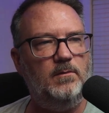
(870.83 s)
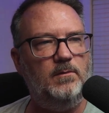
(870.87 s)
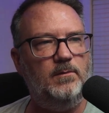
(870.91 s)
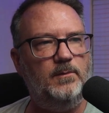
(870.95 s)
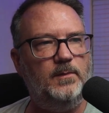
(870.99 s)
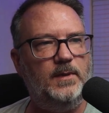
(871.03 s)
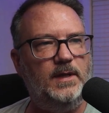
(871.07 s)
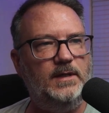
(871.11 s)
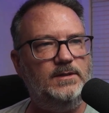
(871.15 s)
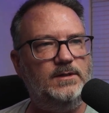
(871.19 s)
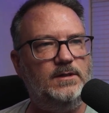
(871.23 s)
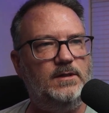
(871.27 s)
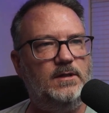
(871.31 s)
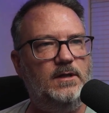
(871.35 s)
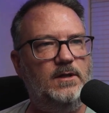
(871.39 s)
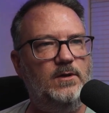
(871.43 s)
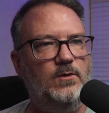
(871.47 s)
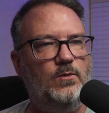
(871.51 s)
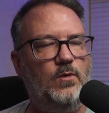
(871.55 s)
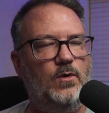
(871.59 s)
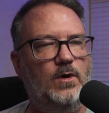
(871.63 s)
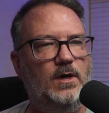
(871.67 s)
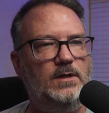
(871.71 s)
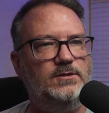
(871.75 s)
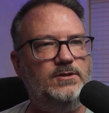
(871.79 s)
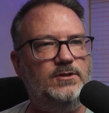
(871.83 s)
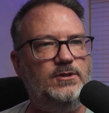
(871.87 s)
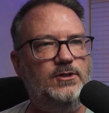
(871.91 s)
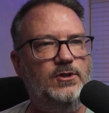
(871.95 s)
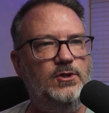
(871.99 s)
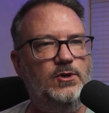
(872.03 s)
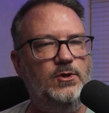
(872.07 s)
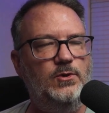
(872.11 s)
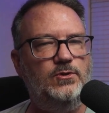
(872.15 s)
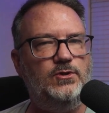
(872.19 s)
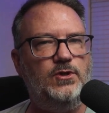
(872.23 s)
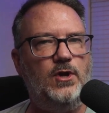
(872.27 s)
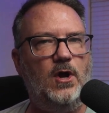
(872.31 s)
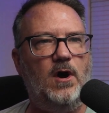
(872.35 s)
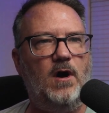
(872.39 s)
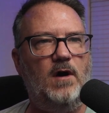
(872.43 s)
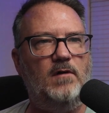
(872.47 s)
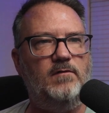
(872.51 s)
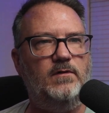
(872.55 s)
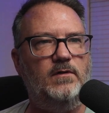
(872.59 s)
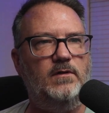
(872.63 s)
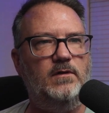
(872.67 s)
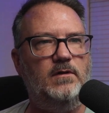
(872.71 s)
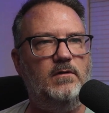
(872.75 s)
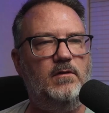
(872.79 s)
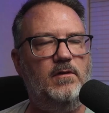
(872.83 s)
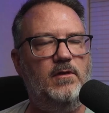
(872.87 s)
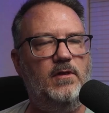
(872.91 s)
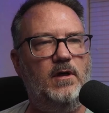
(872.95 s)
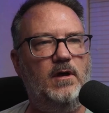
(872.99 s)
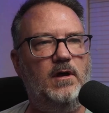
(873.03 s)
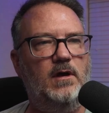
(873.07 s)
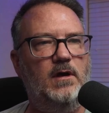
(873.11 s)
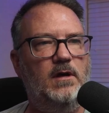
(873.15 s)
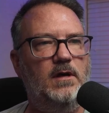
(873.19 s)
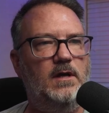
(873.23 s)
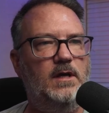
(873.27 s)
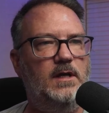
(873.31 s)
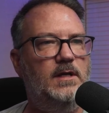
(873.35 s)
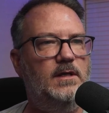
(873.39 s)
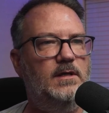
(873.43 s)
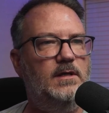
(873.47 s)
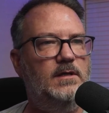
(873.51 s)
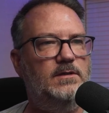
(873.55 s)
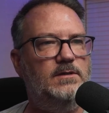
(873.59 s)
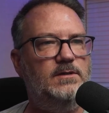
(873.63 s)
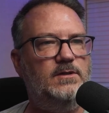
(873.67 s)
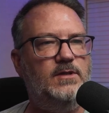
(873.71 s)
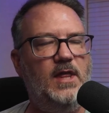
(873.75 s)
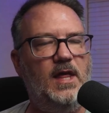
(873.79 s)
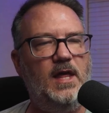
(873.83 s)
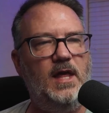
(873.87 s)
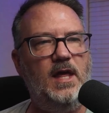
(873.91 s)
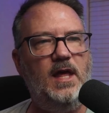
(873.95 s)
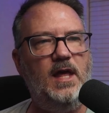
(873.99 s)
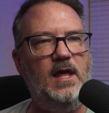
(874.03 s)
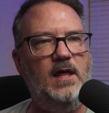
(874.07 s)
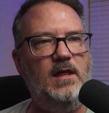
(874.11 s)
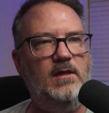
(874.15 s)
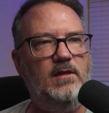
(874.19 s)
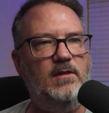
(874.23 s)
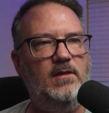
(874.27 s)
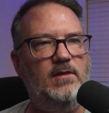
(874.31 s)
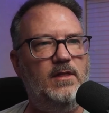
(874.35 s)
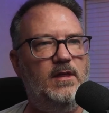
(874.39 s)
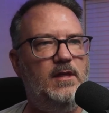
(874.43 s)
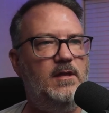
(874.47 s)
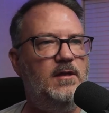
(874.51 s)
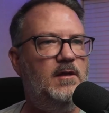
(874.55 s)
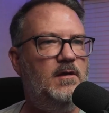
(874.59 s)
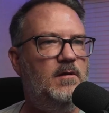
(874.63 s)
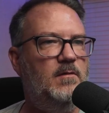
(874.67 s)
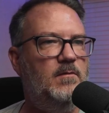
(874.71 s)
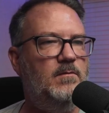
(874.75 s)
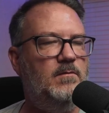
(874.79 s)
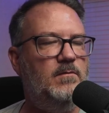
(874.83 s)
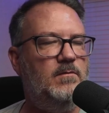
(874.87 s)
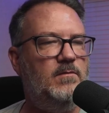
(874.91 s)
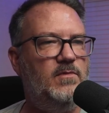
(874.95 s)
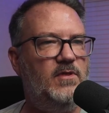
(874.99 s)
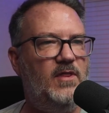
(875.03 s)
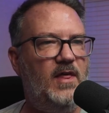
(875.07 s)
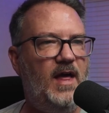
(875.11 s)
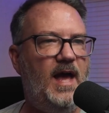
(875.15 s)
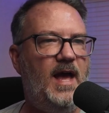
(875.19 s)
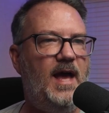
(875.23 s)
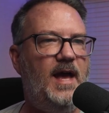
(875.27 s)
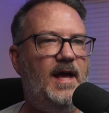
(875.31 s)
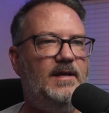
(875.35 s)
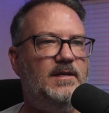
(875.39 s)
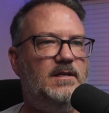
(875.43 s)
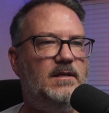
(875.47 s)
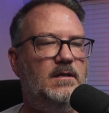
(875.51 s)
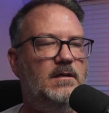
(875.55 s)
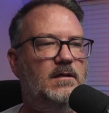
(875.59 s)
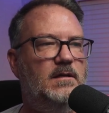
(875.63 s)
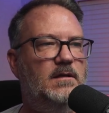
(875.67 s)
basically what's used often. The, is, they, them, that.